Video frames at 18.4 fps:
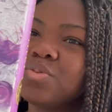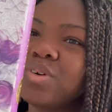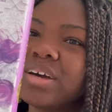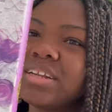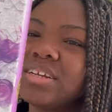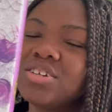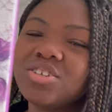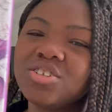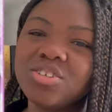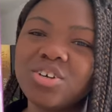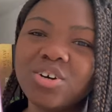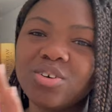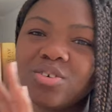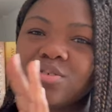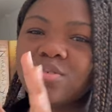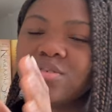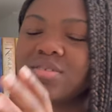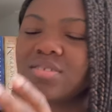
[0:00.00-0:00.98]
whitish
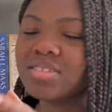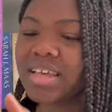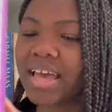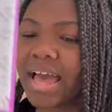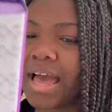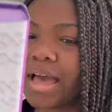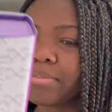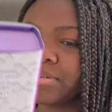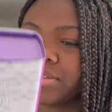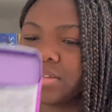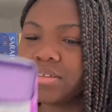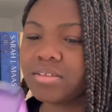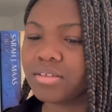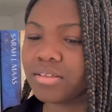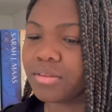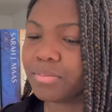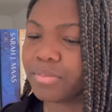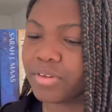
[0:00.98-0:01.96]
tones.
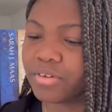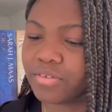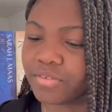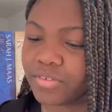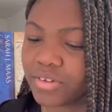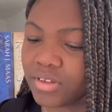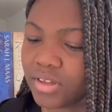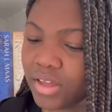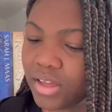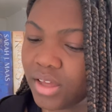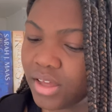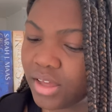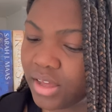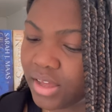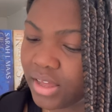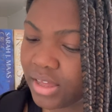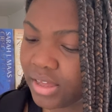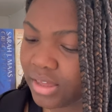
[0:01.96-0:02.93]
Absolutely beautiful.
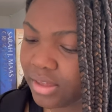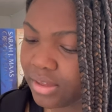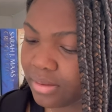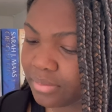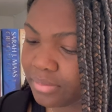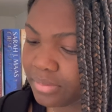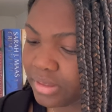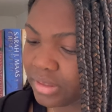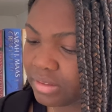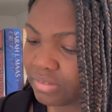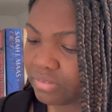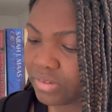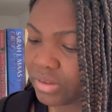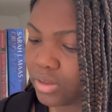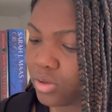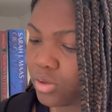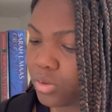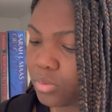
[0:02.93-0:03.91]
Um, if
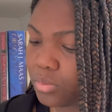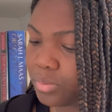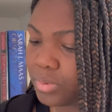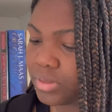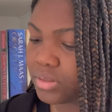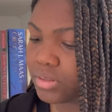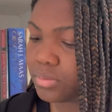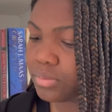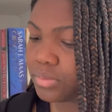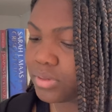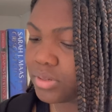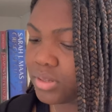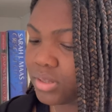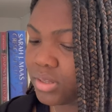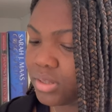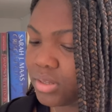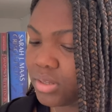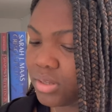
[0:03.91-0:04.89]
I open the
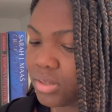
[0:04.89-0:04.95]
book,